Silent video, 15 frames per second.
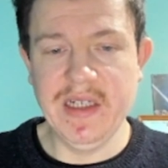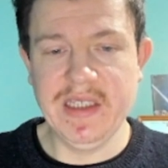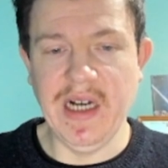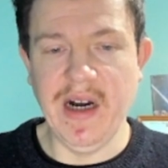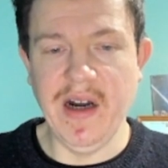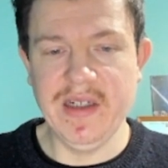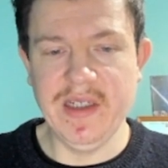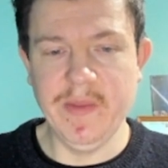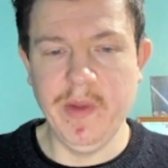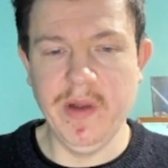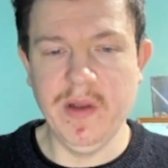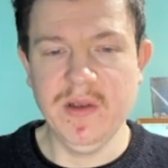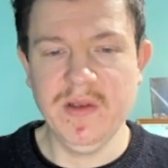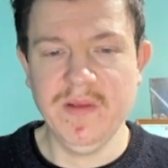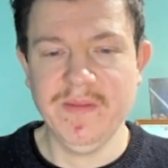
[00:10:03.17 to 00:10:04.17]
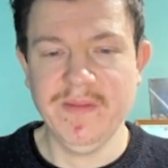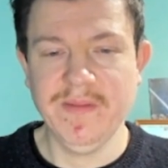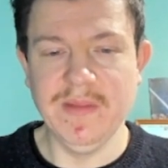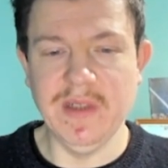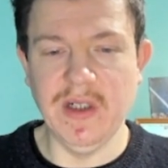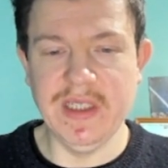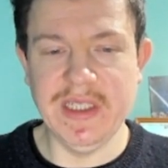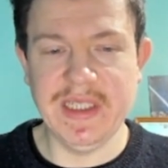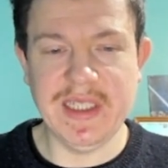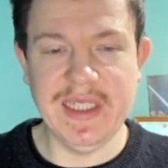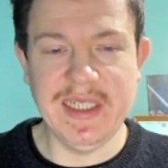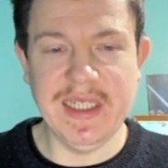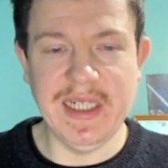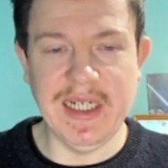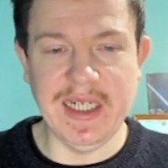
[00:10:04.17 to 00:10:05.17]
hard card to pull. Honestly,